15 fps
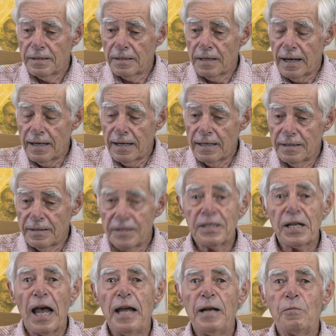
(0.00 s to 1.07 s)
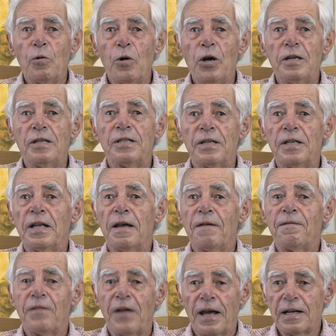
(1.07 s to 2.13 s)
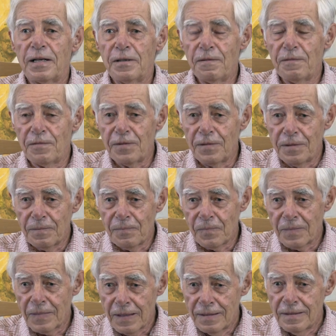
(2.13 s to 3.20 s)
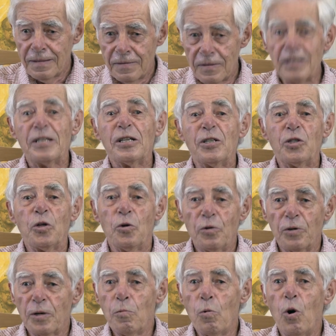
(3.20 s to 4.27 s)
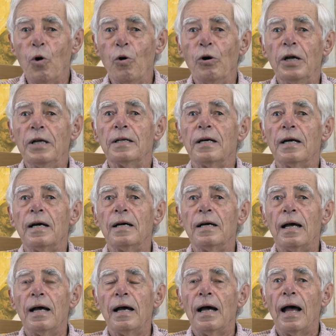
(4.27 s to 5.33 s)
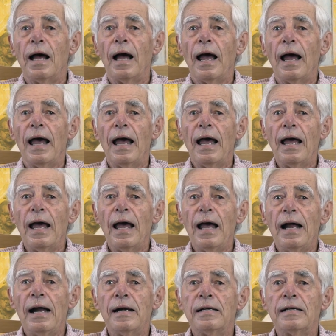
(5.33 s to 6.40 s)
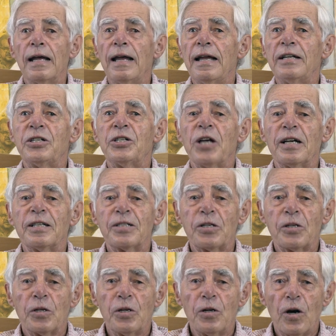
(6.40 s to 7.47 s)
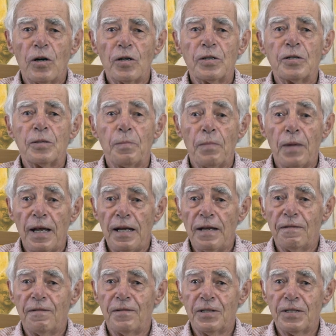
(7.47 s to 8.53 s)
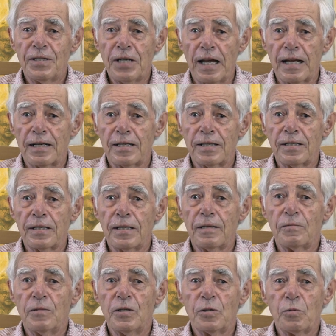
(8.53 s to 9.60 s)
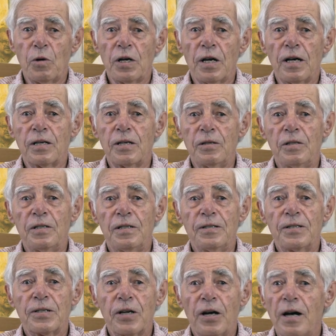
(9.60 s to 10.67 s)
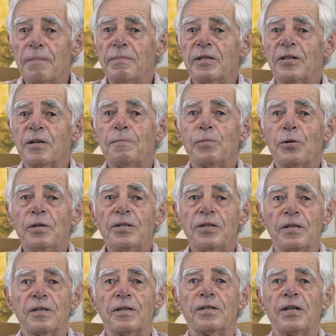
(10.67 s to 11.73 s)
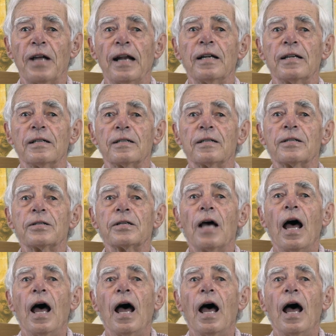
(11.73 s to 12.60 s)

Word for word: uh, saying words the effect of, This is your reward and it just knocked me for six. It was what I could describe as a prison sentence.